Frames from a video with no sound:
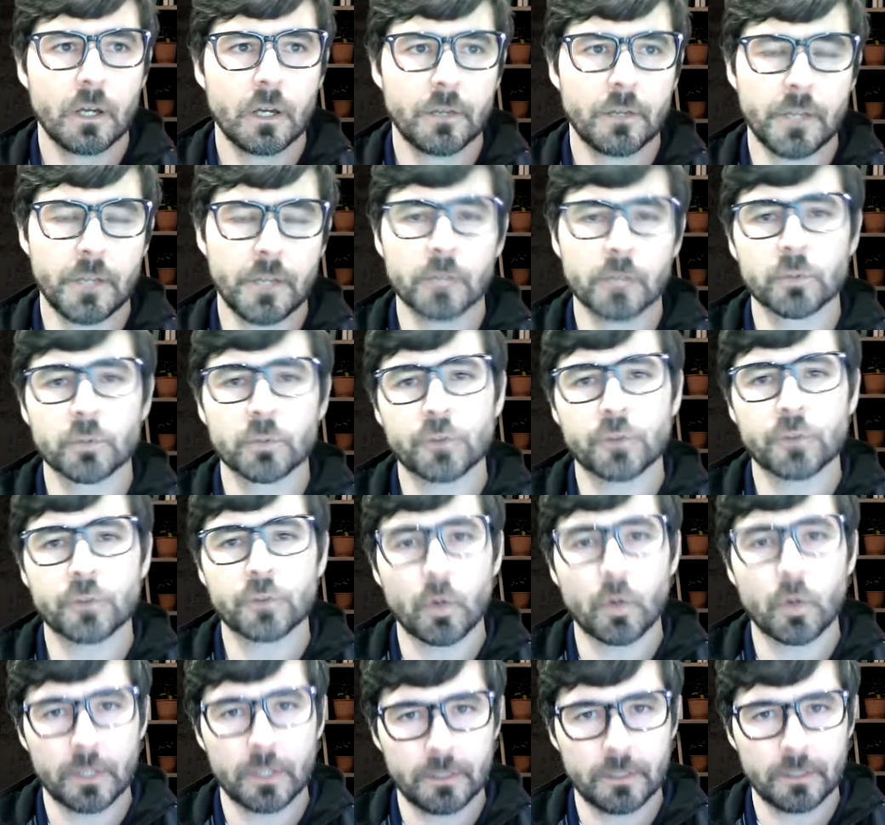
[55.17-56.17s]
The end
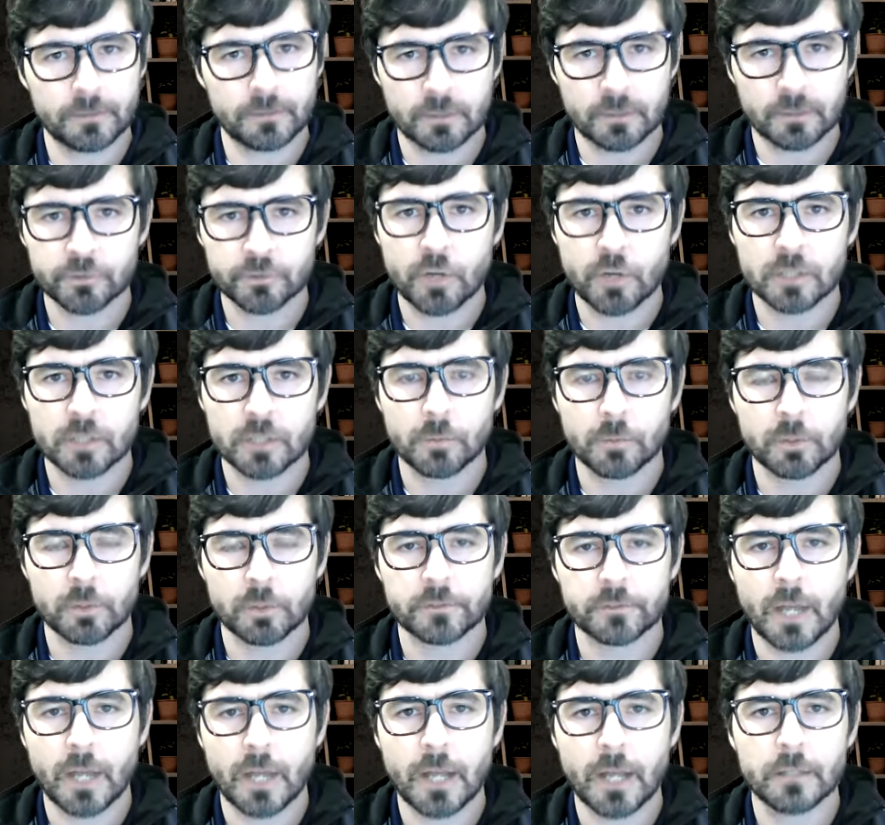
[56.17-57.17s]
result is a constructible
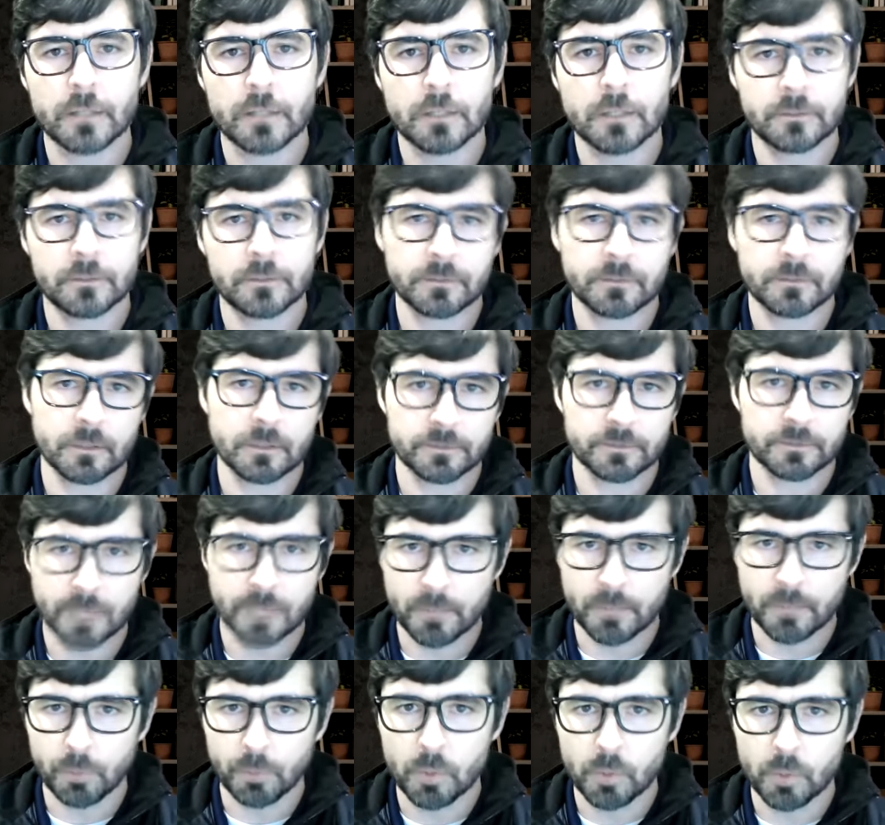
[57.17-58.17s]
design. It's a set
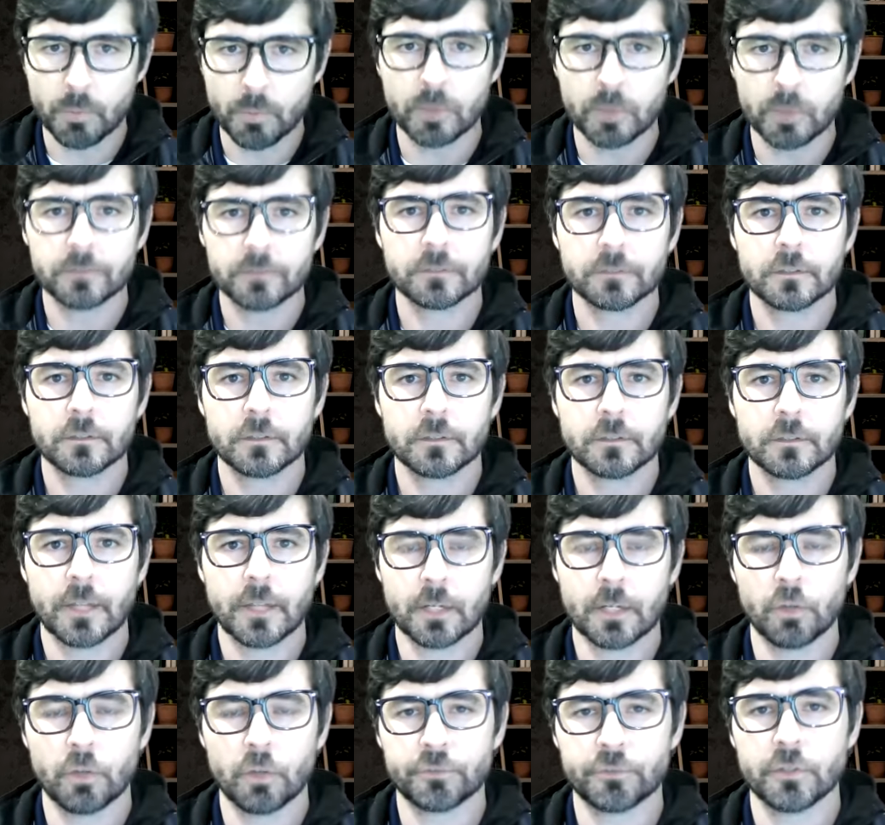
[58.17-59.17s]
of blueprints that
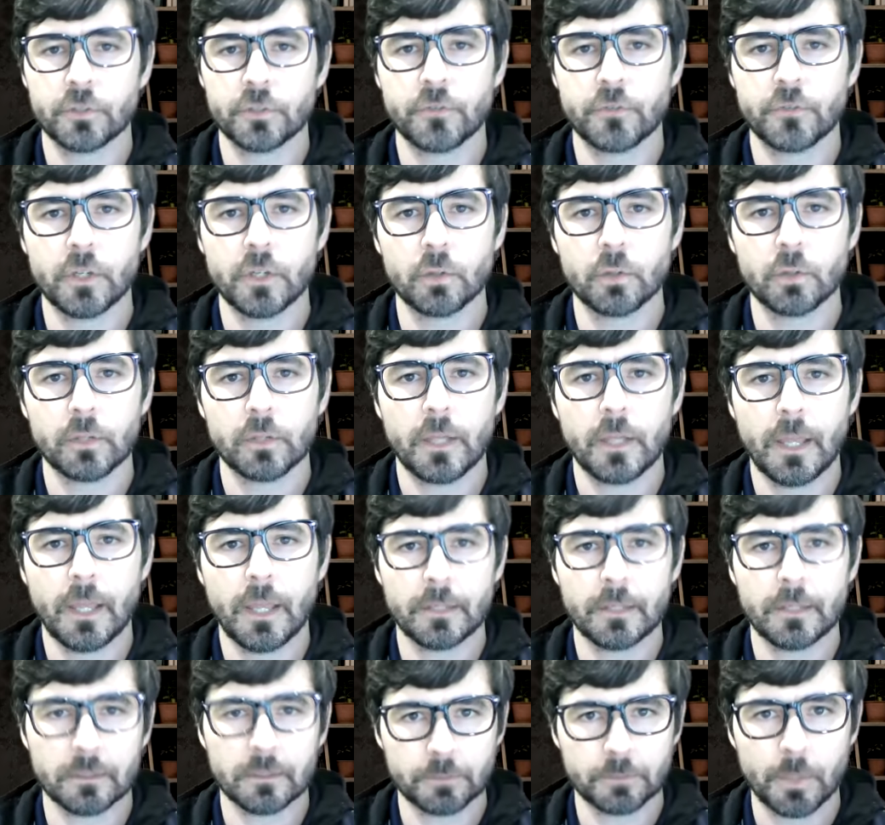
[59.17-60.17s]
goes to the field
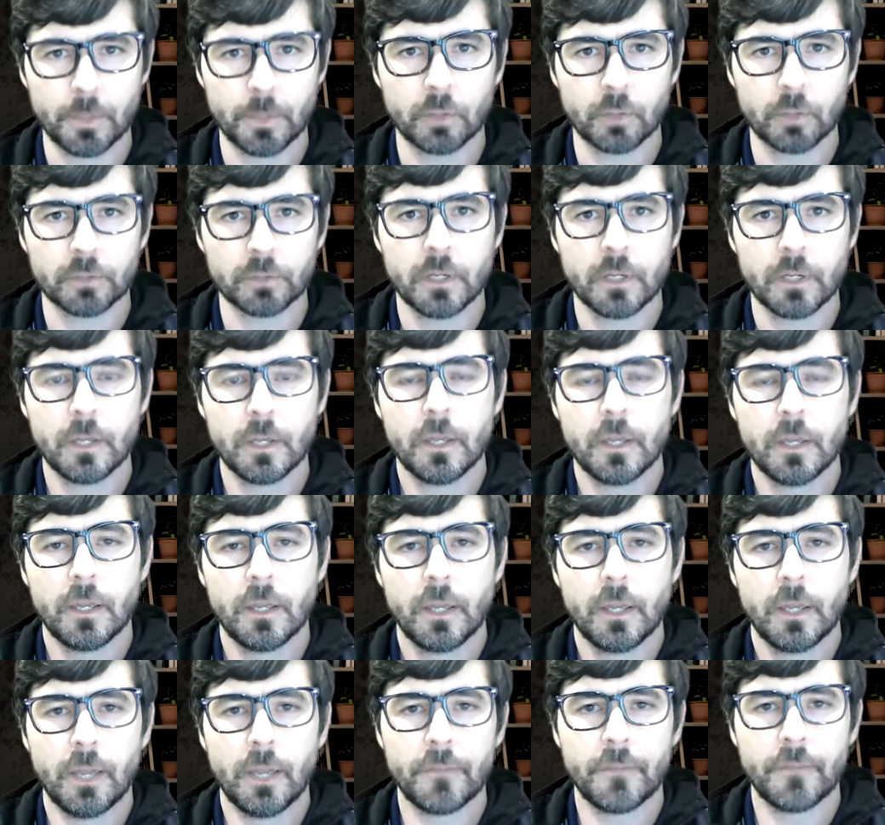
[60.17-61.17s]
and gets built.
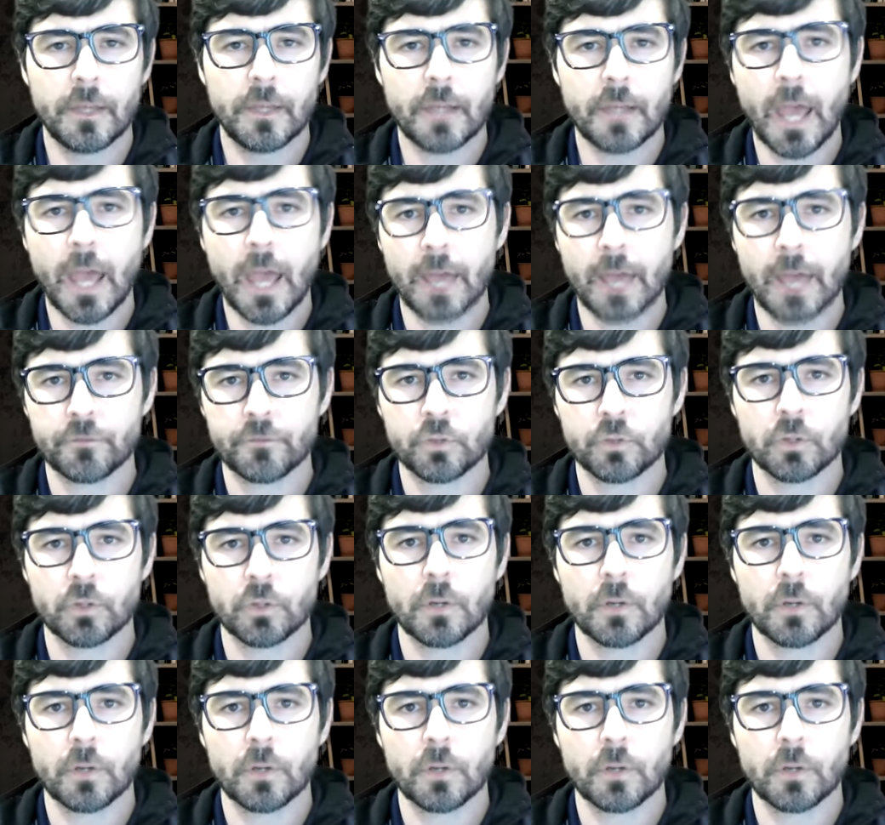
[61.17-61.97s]
And then after a